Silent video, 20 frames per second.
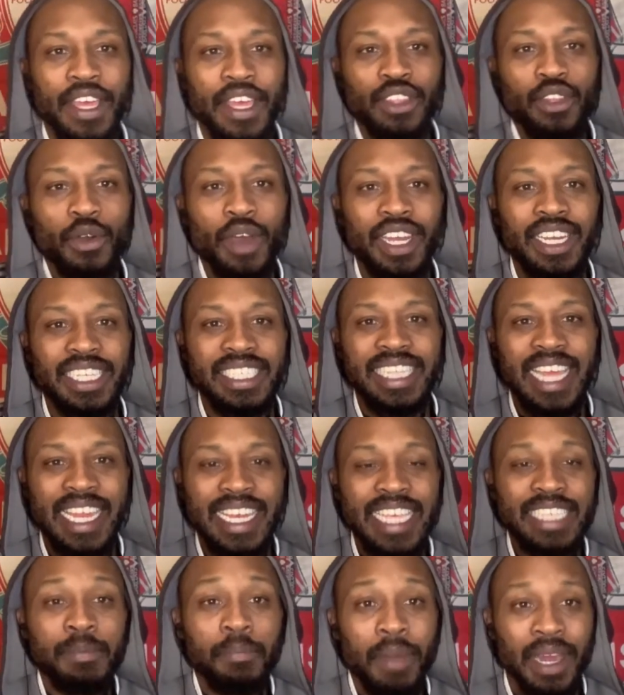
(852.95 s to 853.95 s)
I don't understand.
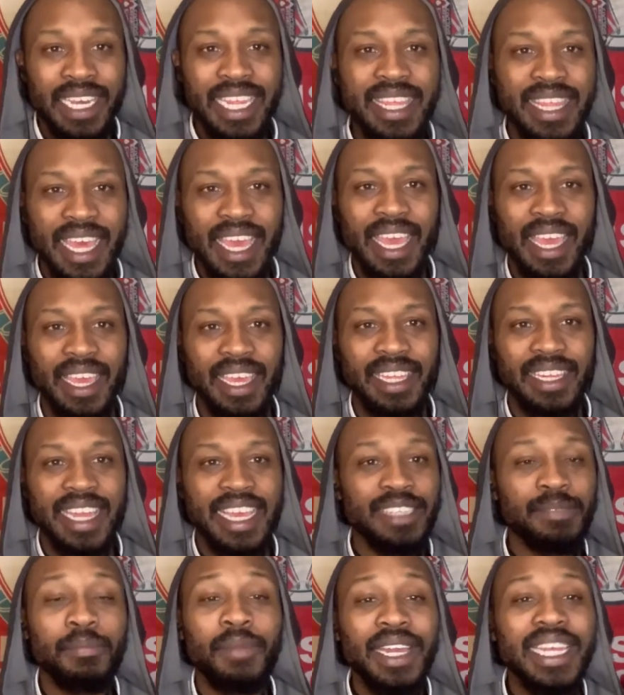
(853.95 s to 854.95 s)
There's money there.
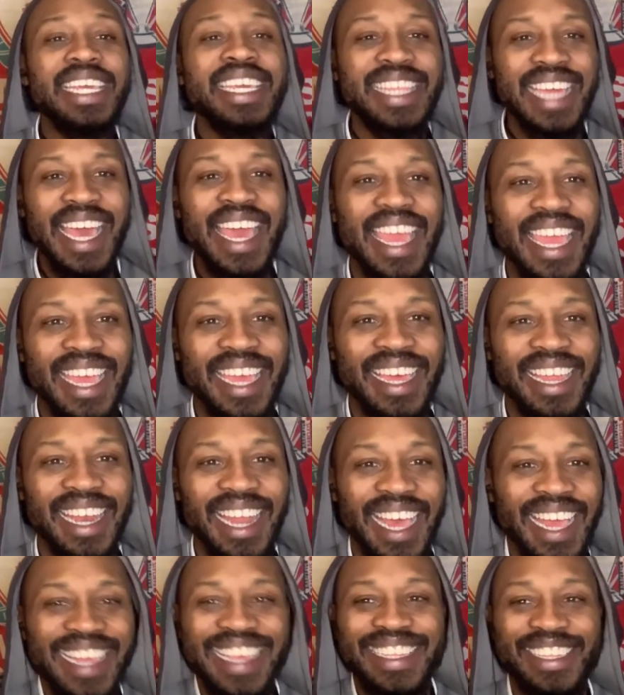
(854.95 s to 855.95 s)

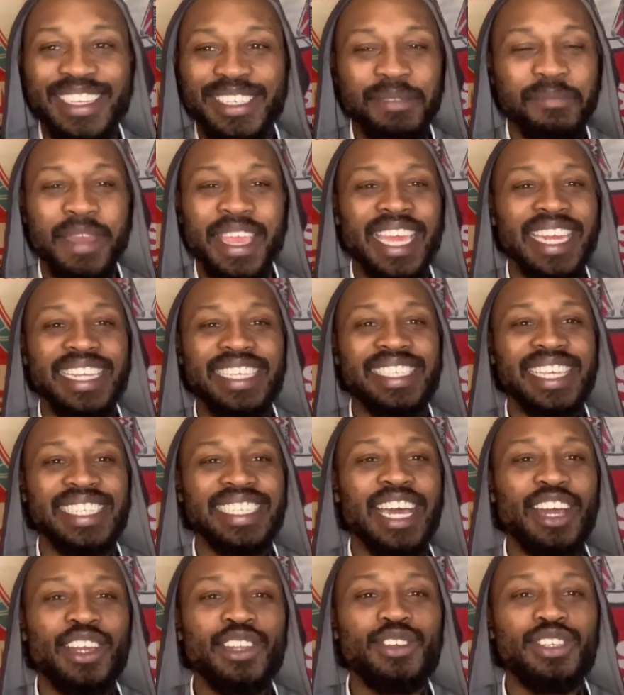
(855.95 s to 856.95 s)
Like, it doesn't make any sense.
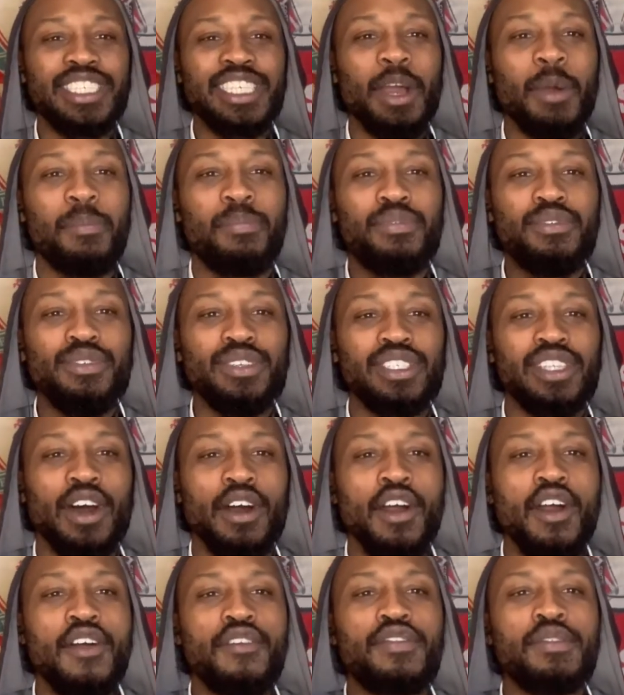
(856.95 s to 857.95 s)
How can you sell Brewster
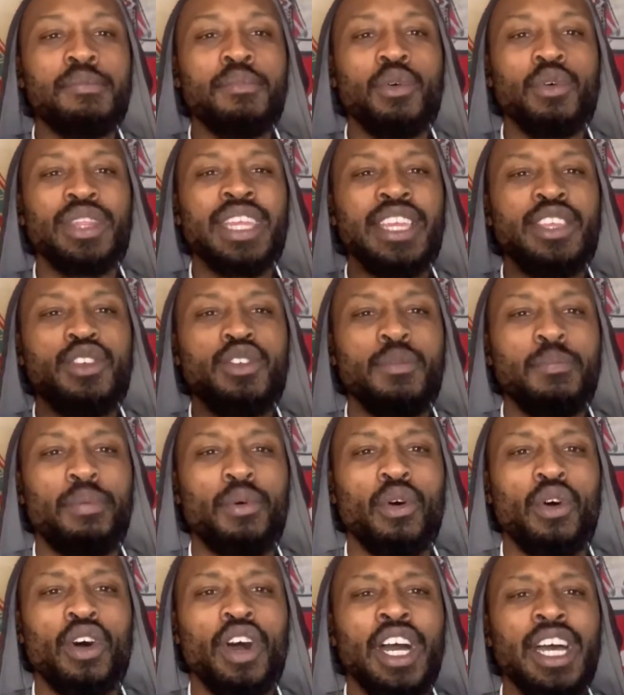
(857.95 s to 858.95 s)
for more than you
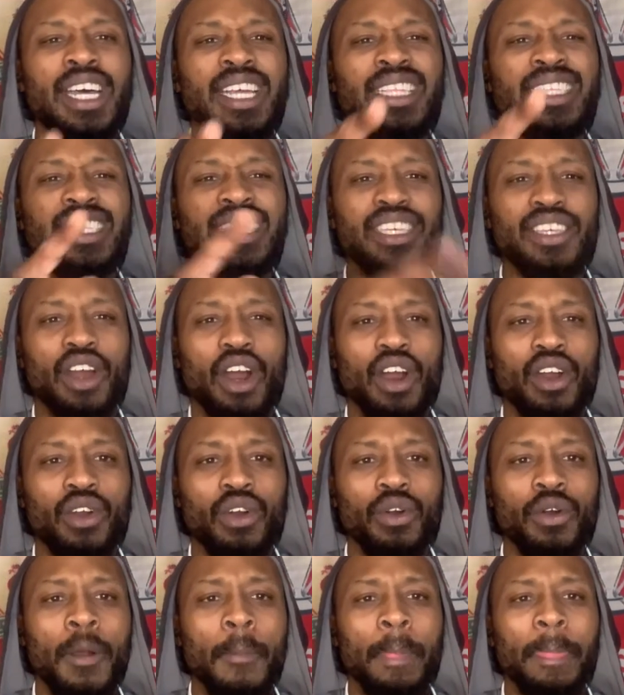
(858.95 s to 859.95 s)
bought
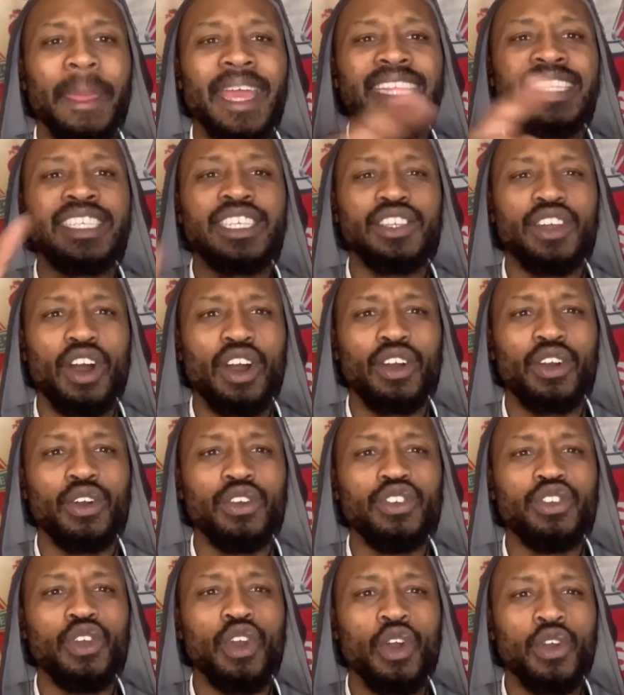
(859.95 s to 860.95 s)
Thiago? And Thiago,
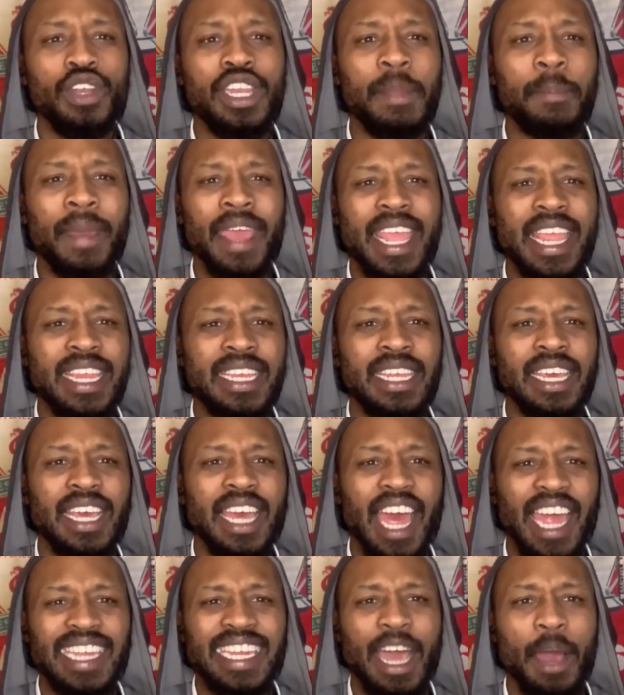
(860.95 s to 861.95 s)
you only paid
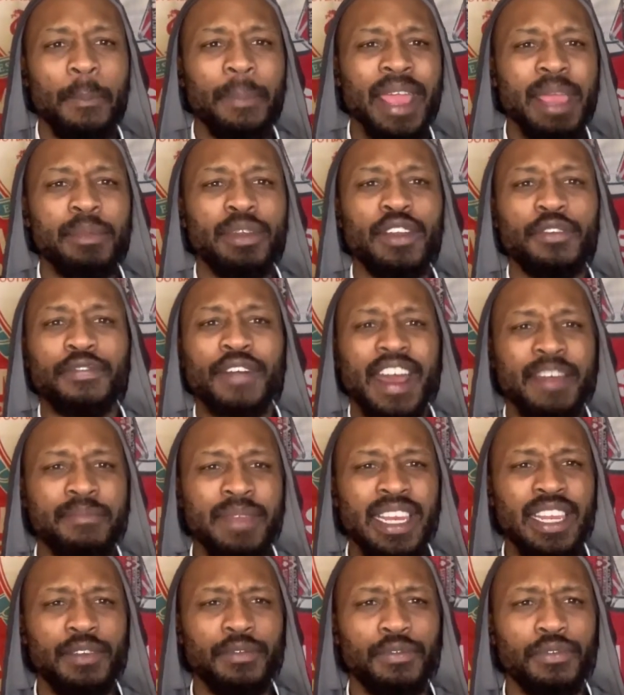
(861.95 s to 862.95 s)
a down payment of 5
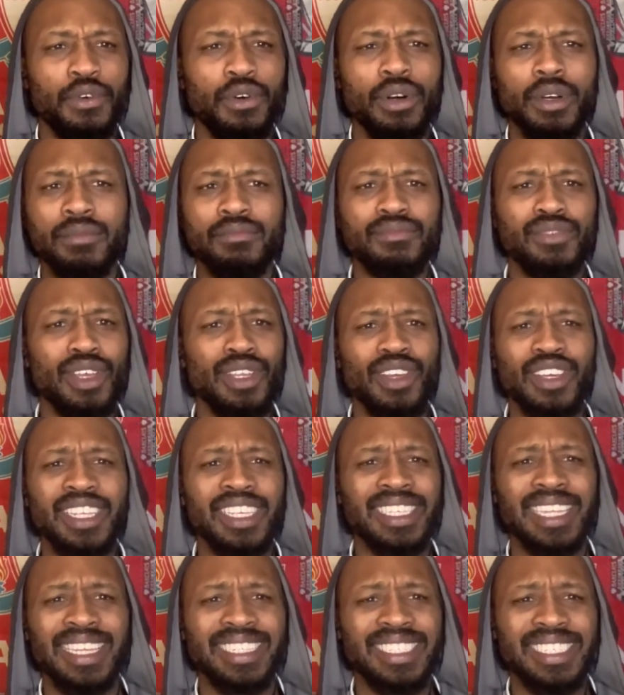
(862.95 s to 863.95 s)
million for. It
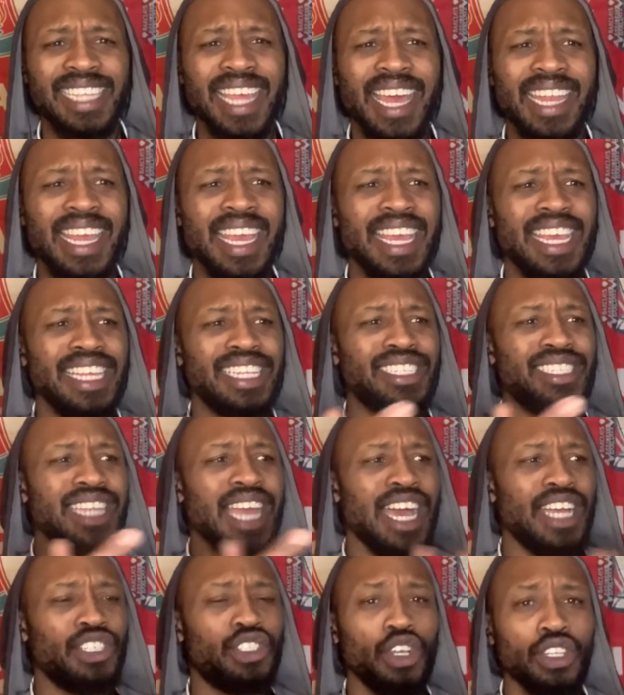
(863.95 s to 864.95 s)
doesn't understand.
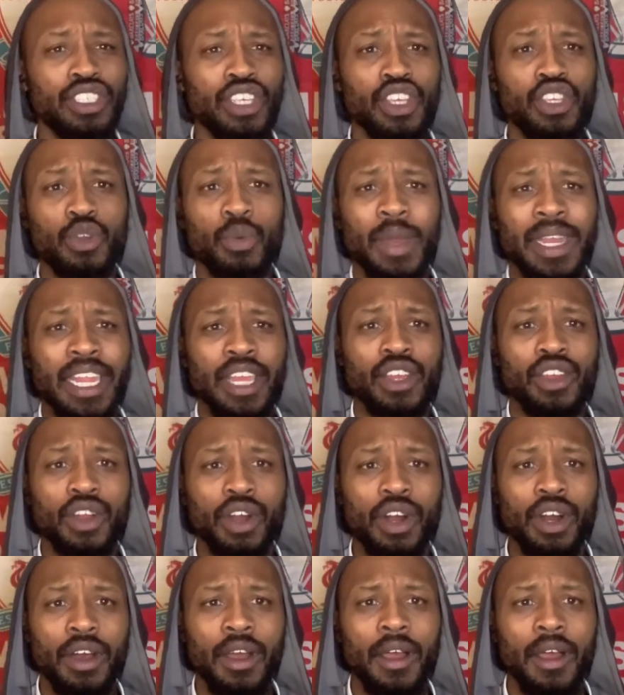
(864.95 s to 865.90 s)
Jota, you went and got.